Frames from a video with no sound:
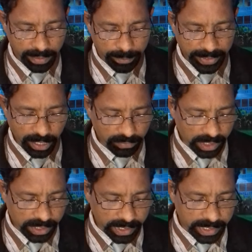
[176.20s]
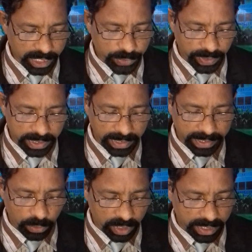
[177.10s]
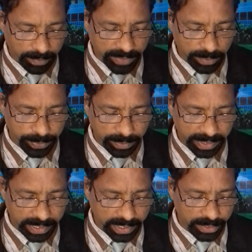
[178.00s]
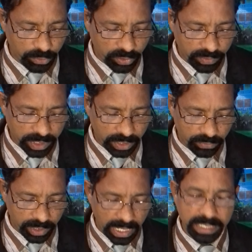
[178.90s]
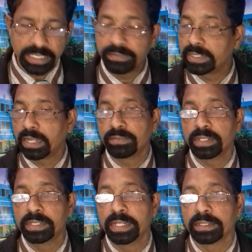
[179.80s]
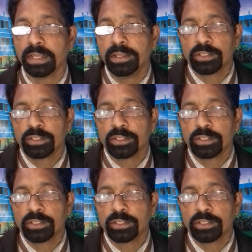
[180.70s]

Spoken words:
Many of these thinkers felt that there was something permanent in the universe and would last even after death.